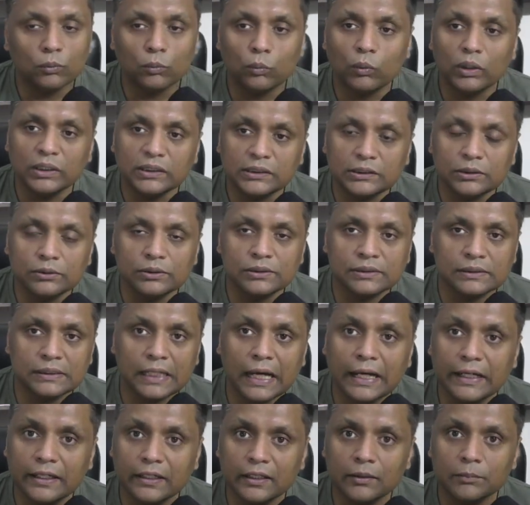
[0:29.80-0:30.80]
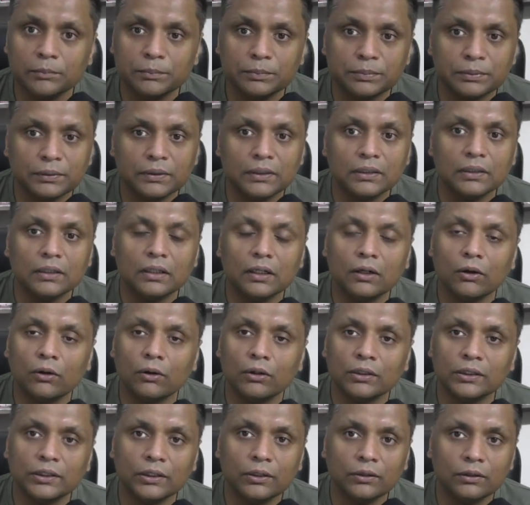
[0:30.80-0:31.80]
once you sign up
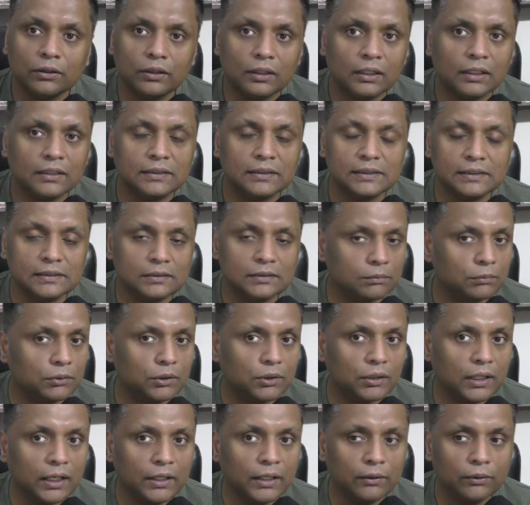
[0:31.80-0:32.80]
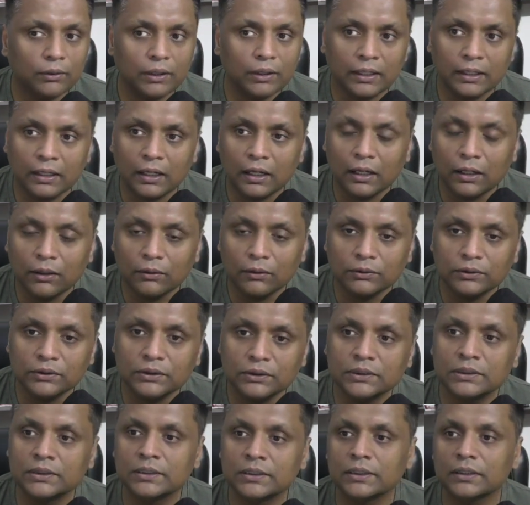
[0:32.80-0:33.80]
on your system.io account,
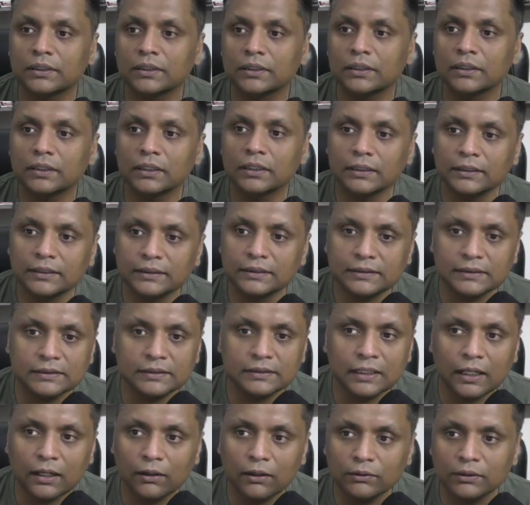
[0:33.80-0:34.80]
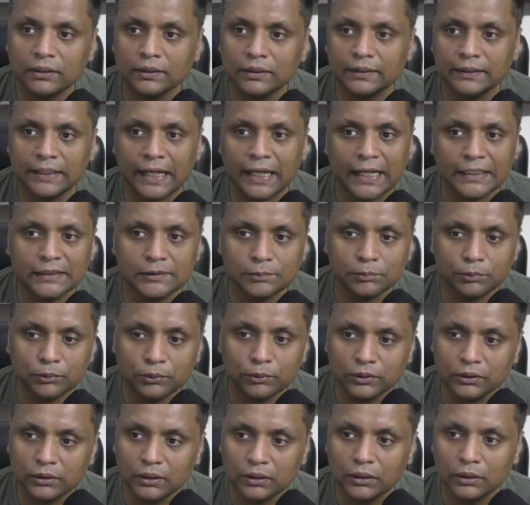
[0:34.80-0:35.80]
this is how the
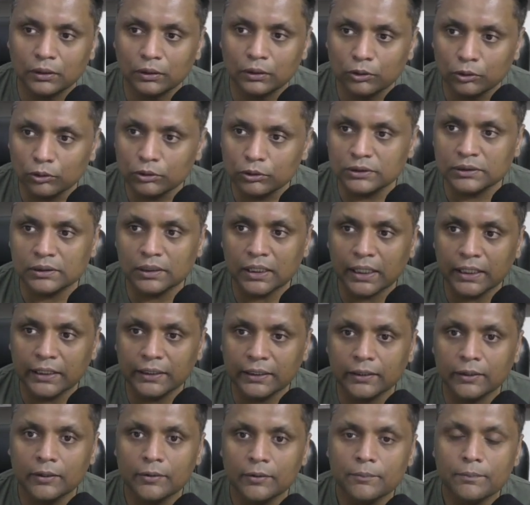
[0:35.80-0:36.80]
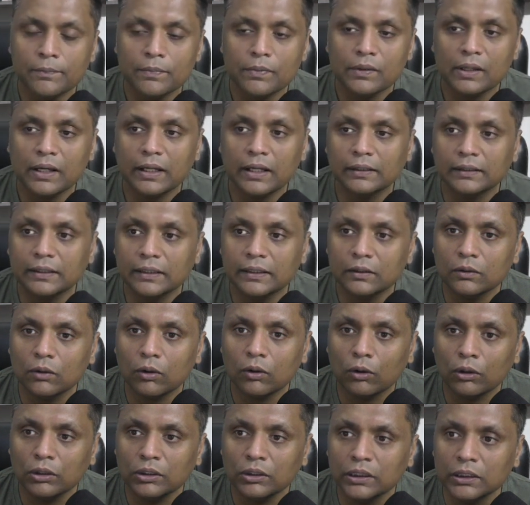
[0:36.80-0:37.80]
dashboard looks like. And then
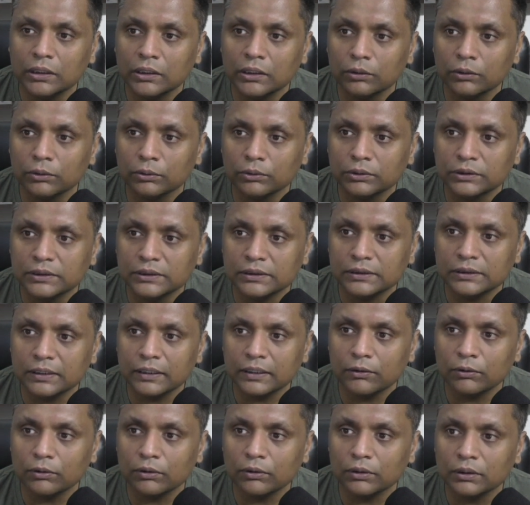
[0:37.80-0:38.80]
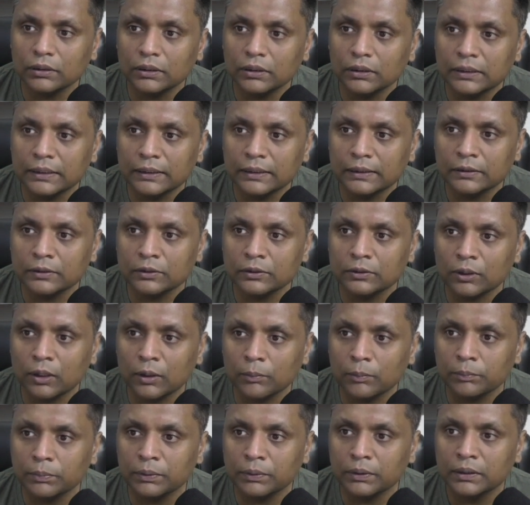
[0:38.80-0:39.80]
all you need to do, just click on the top